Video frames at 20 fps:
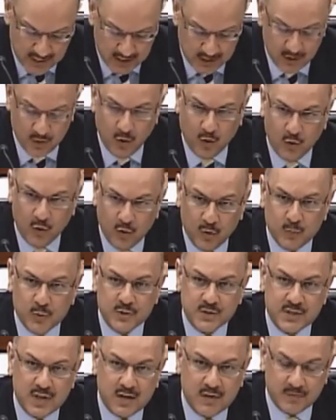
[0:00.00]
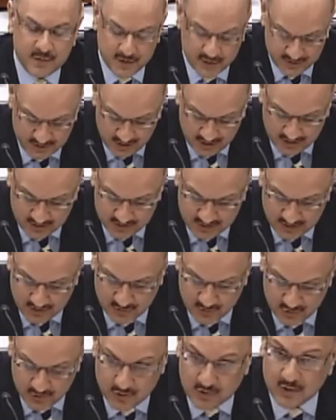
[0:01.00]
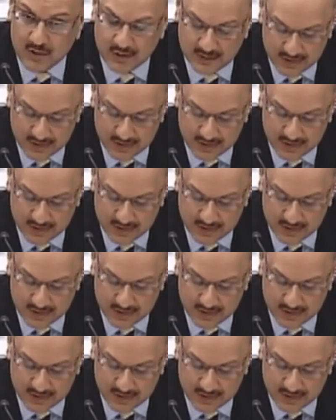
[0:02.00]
in almost every science and engineering